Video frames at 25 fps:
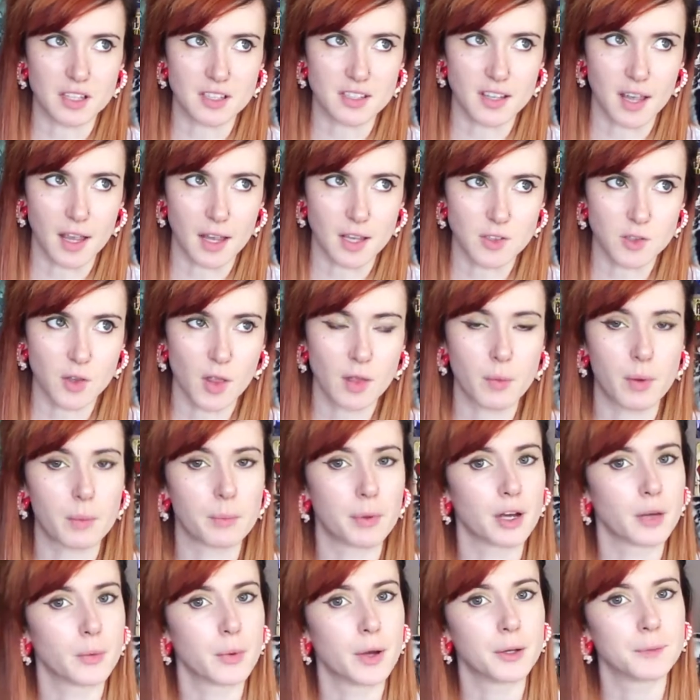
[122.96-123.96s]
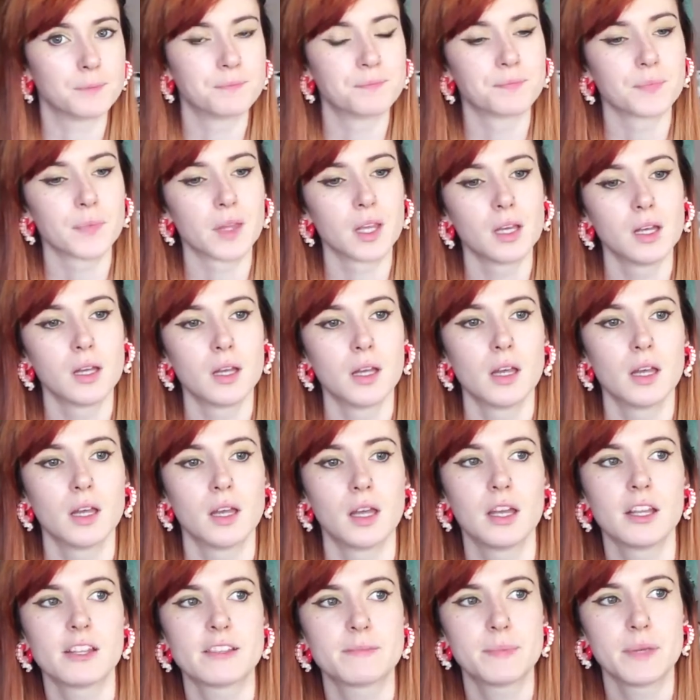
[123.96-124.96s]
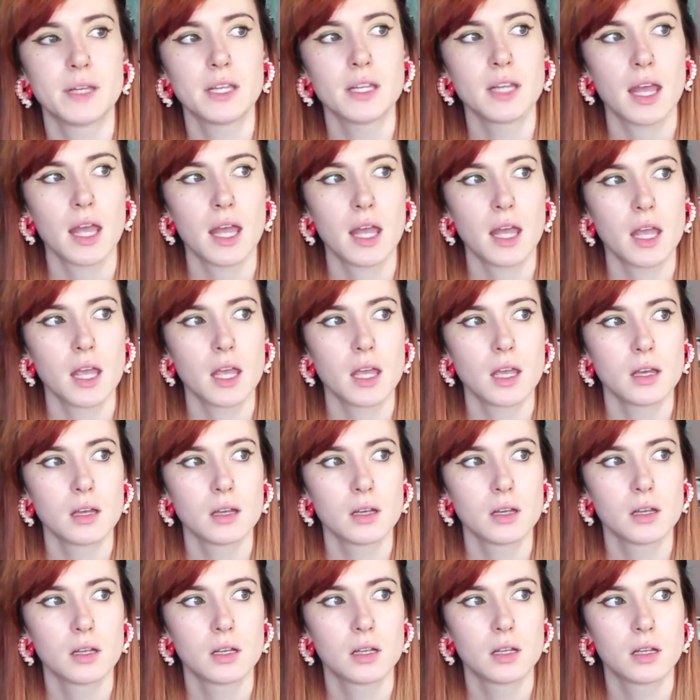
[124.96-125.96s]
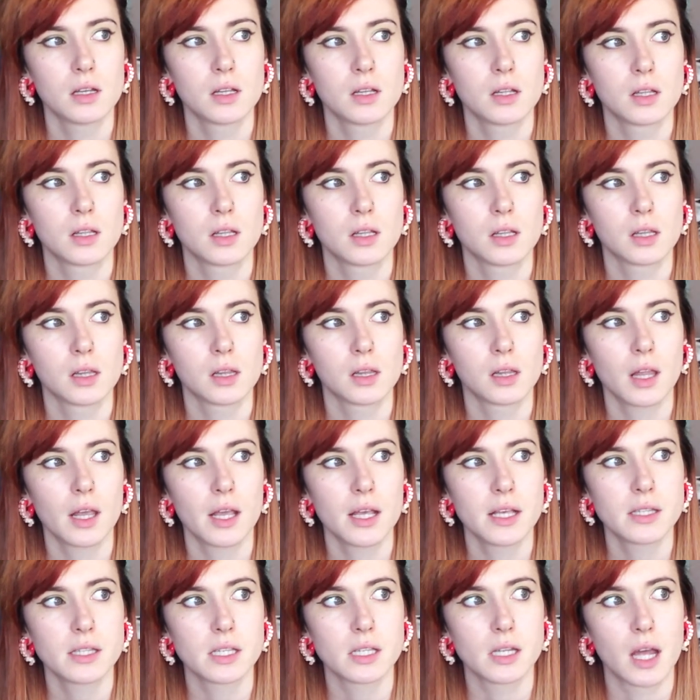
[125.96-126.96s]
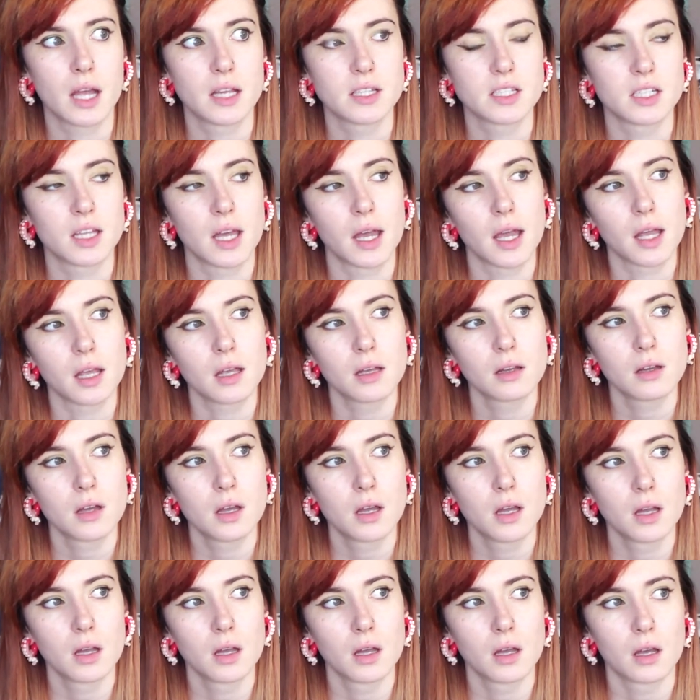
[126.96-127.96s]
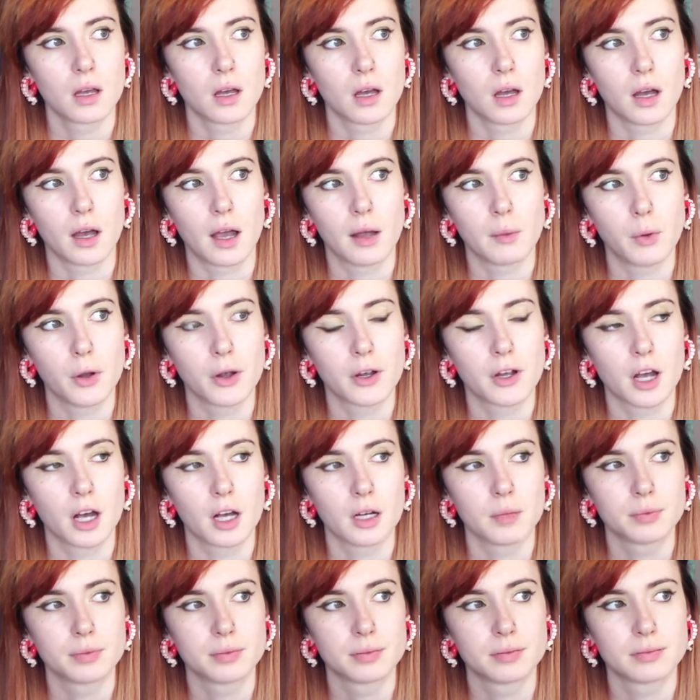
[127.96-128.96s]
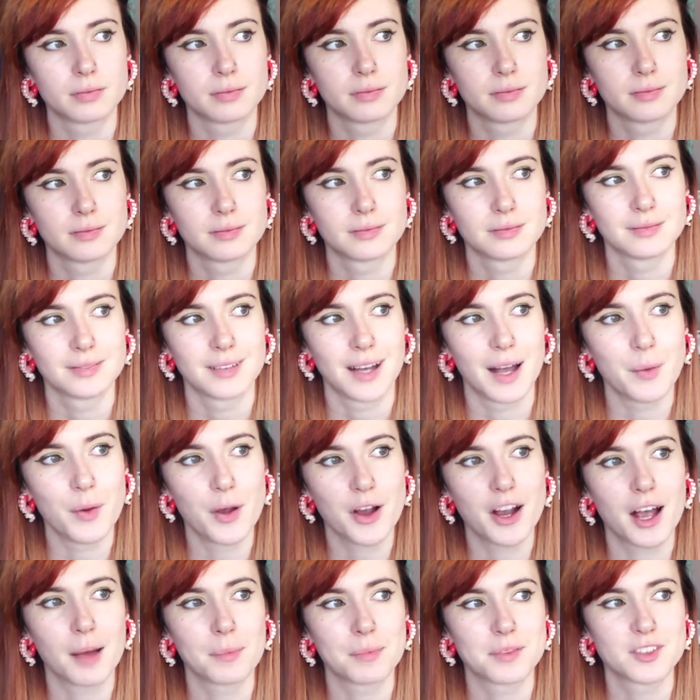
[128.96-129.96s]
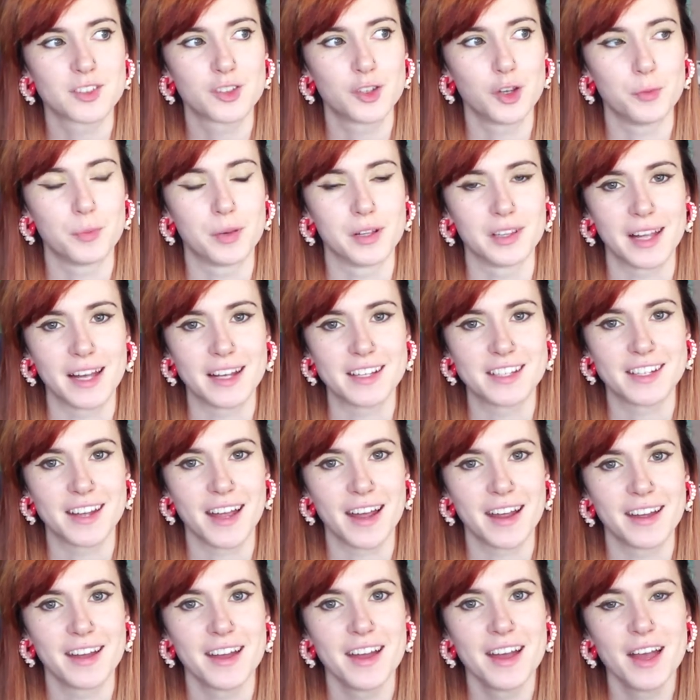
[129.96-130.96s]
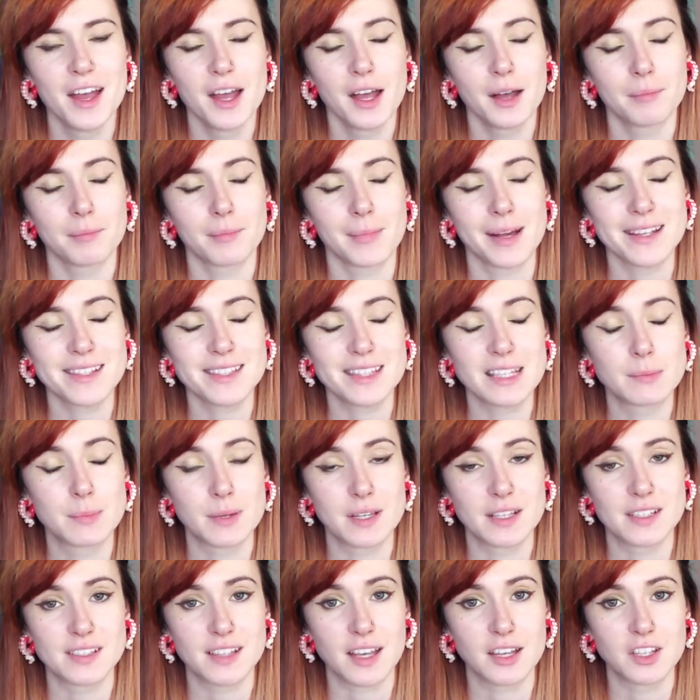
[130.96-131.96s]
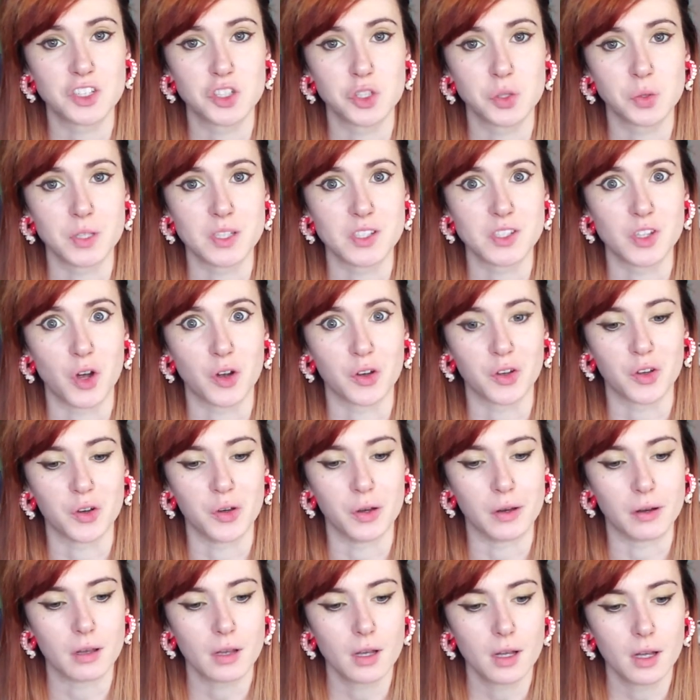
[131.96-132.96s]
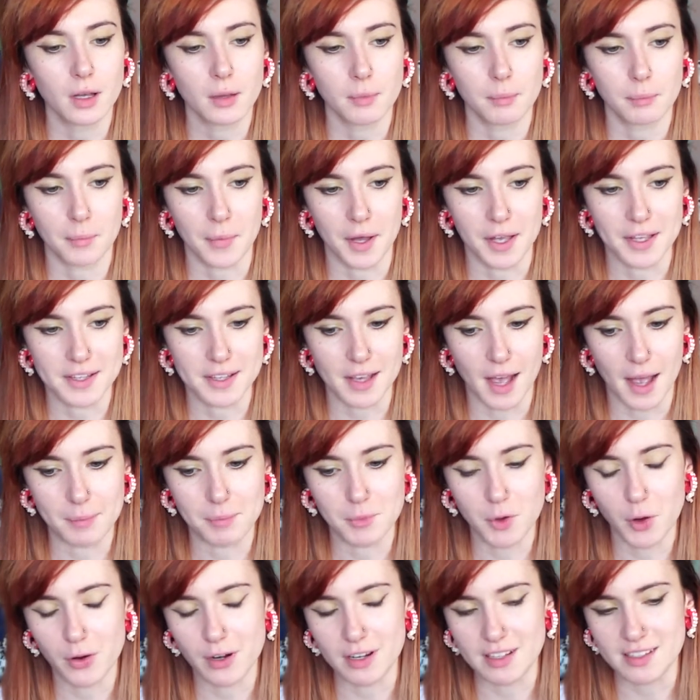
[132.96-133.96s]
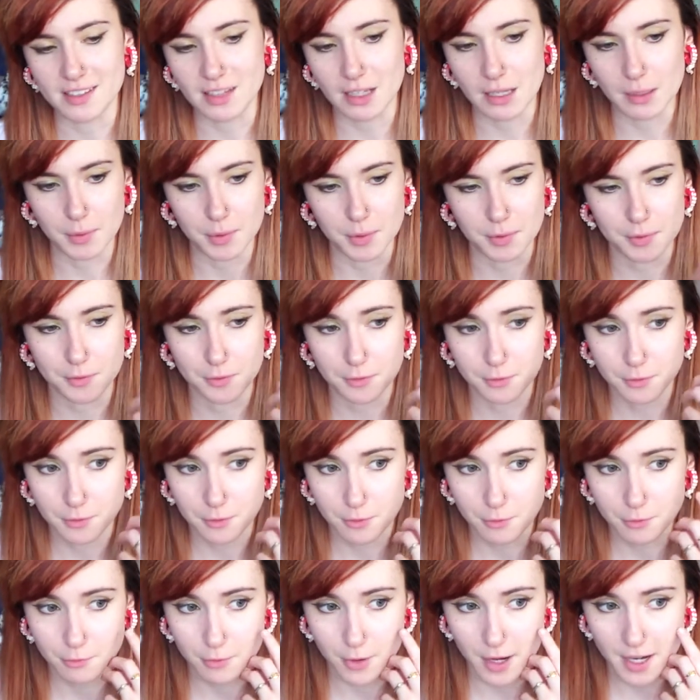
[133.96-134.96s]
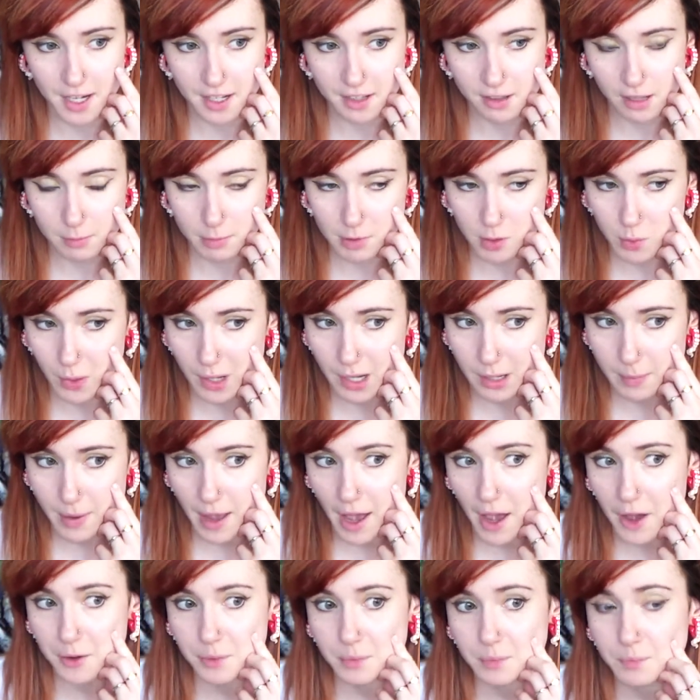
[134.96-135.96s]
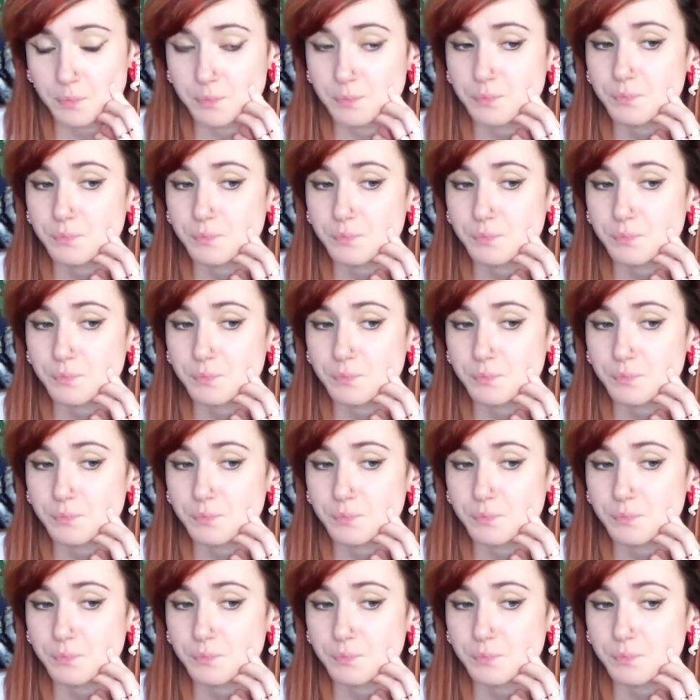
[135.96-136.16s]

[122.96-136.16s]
to say, so that went pretty well. It's been a lazy day today. I woke up super late today. My sleeping schedule is not good. I'm going to sleep regularly between about